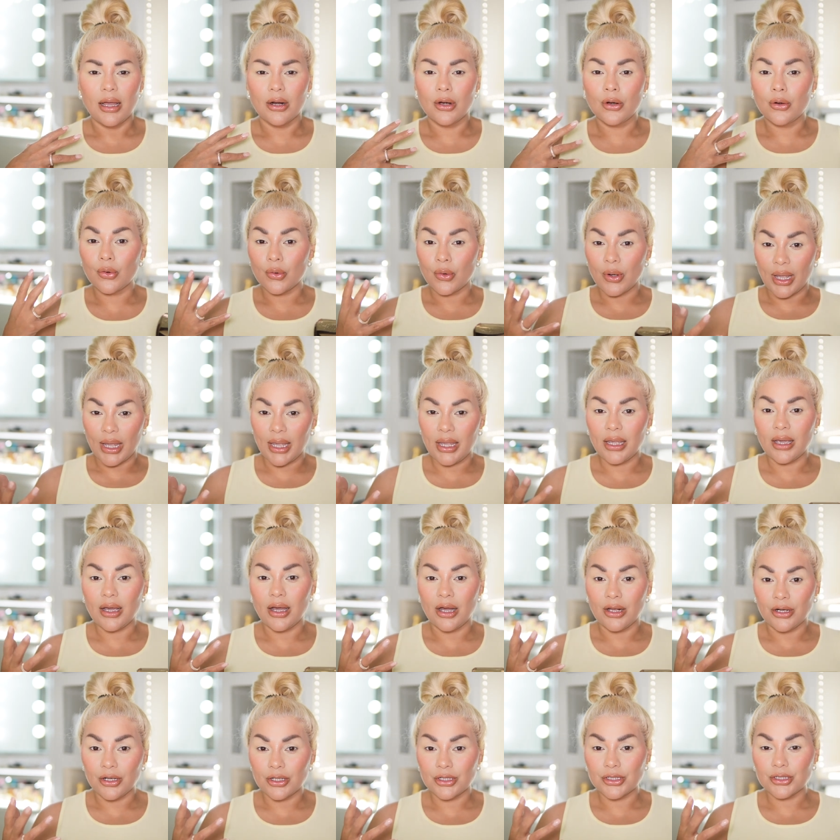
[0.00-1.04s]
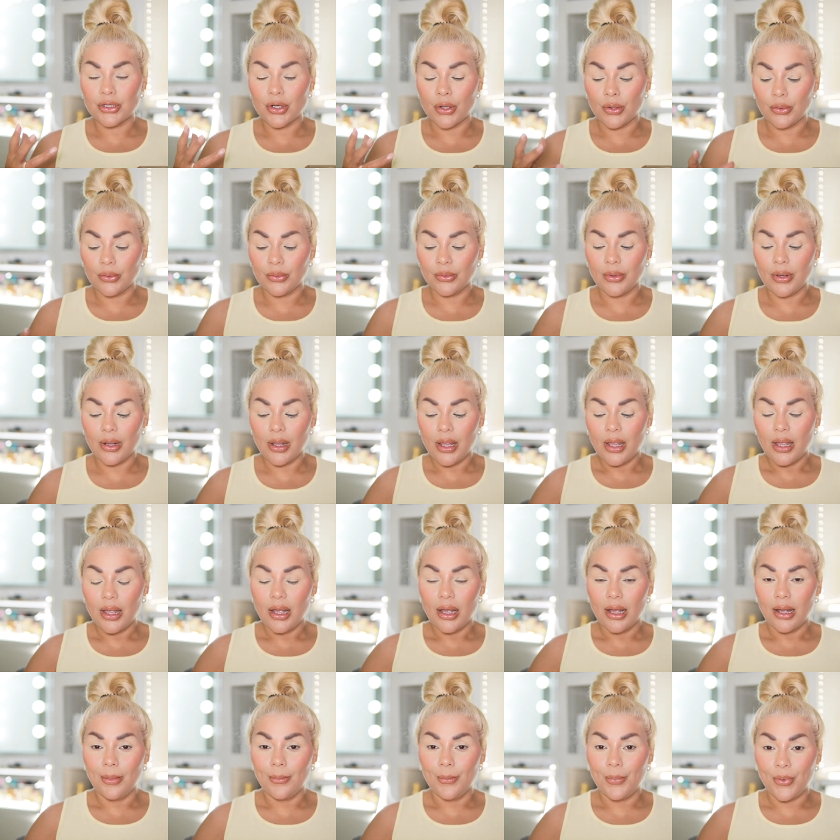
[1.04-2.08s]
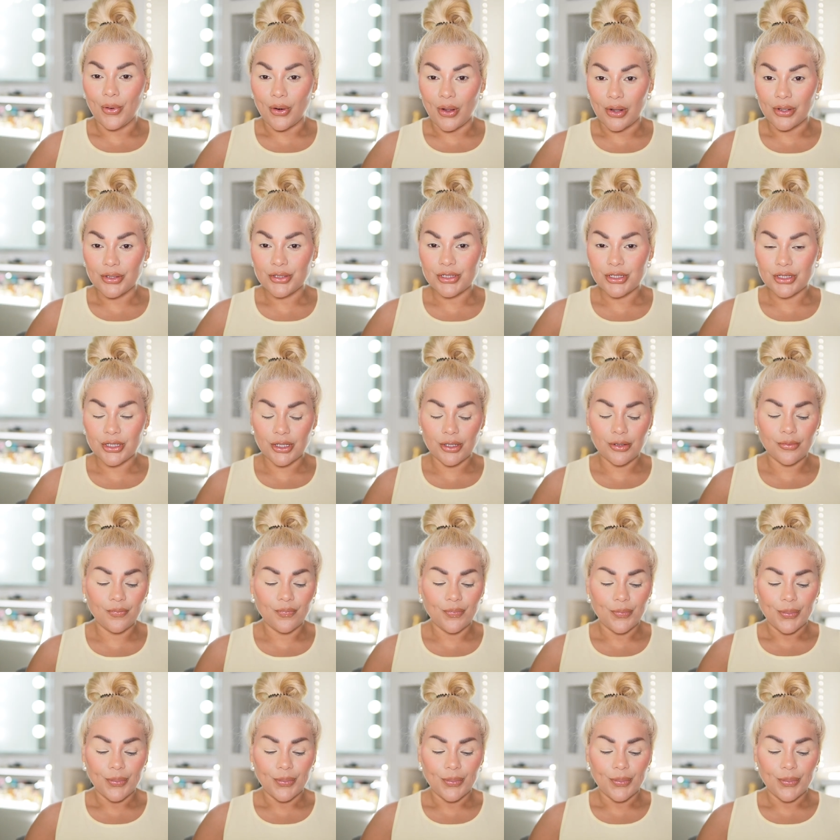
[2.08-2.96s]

gray undertone bronzer